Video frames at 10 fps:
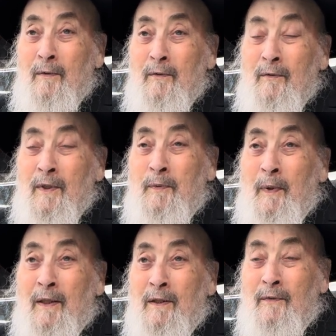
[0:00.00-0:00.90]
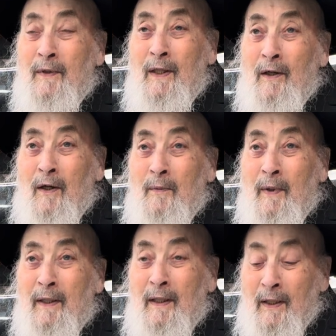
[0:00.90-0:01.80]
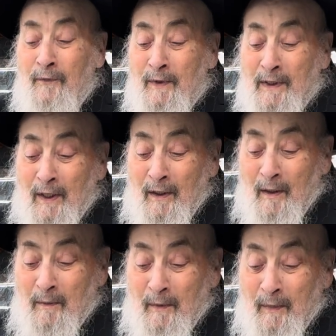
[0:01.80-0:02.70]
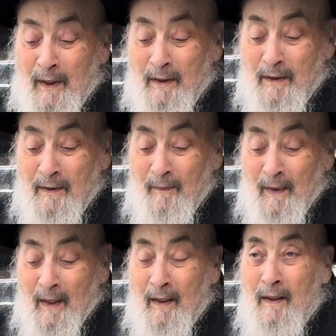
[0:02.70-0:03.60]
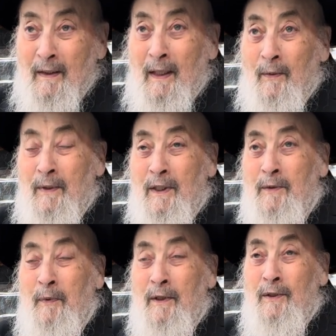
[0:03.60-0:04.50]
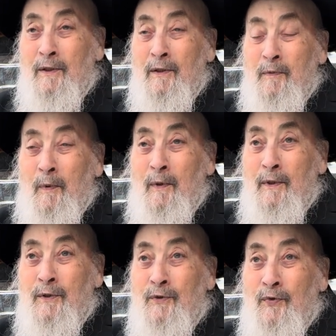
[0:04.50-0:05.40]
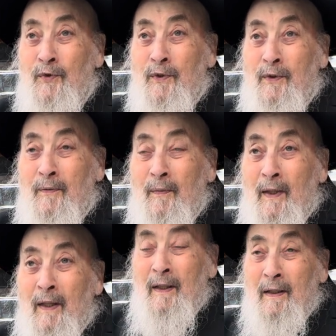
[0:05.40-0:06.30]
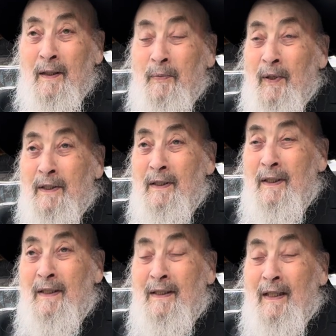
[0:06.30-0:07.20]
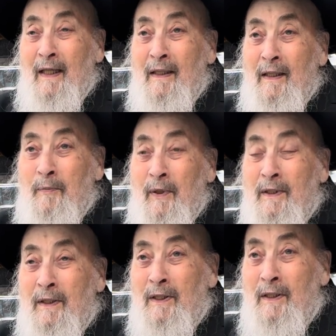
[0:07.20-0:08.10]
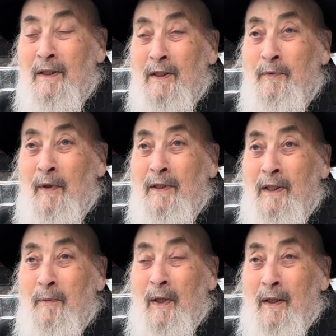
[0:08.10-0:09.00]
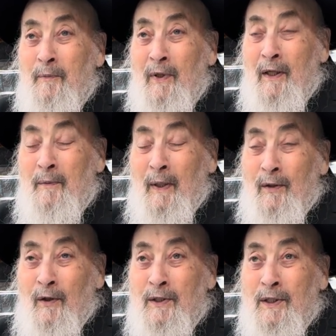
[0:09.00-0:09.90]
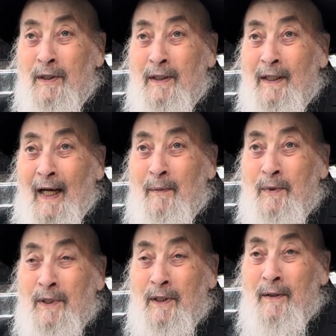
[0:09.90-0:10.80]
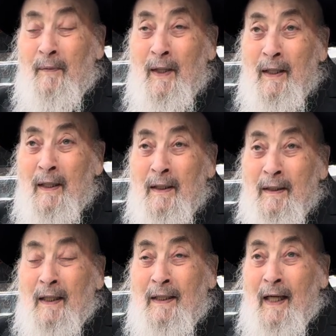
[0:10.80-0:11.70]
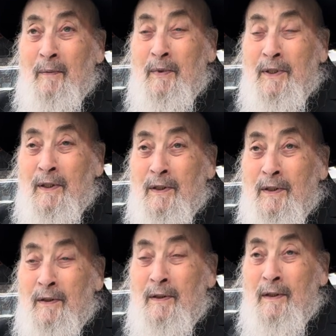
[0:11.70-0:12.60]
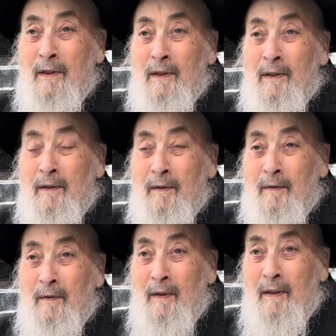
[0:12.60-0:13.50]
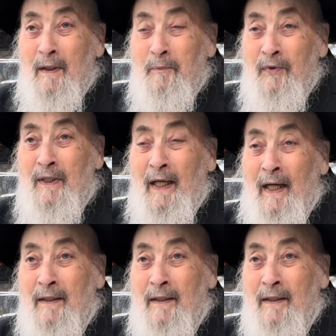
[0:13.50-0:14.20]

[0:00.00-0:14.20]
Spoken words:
what's possible there? Amen. If we say Amen means that what this person spoke is true, the person didn't say it. The person just expressed a bakasha to the Eibishter that the Eibishter should protect